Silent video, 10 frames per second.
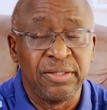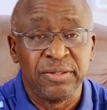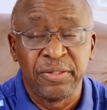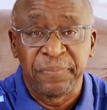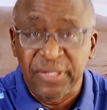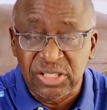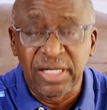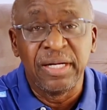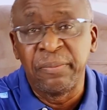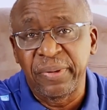the, the
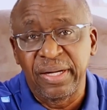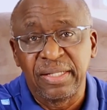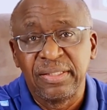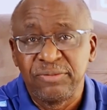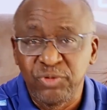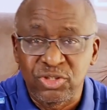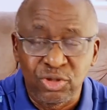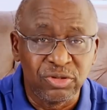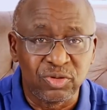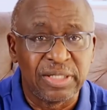persian empire which shows